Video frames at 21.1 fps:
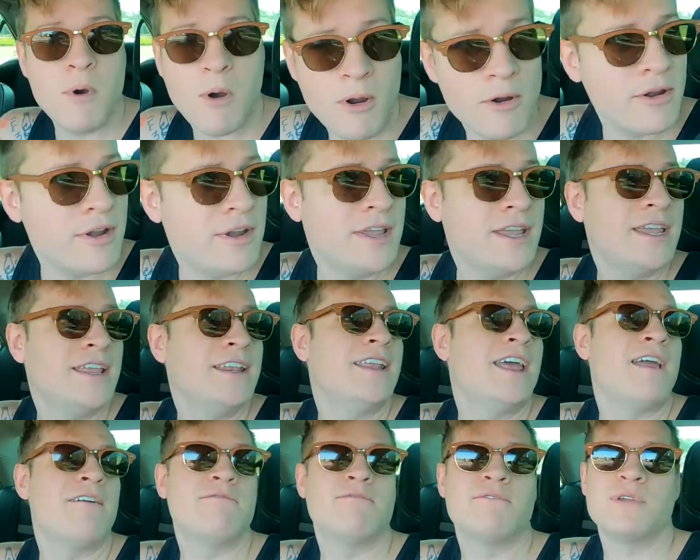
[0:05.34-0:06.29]

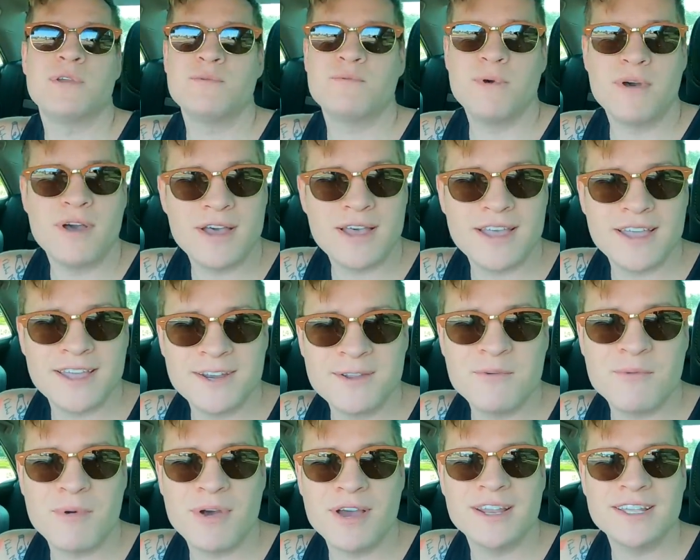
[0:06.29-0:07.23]
morning,
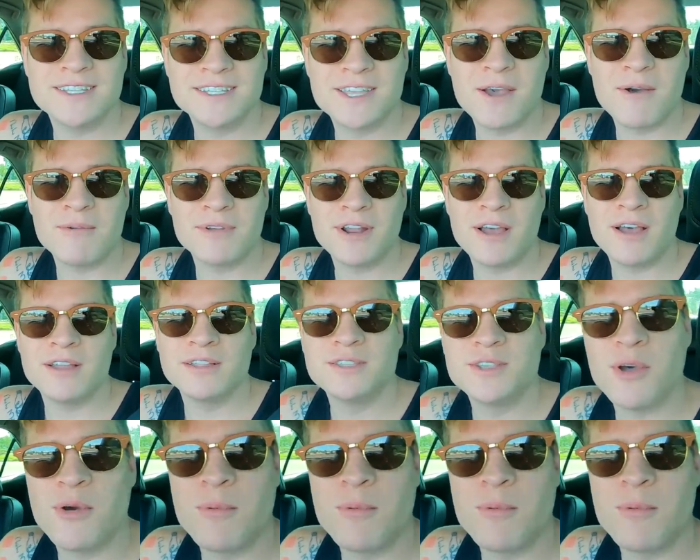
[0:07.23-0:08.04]
everyone. What is going on?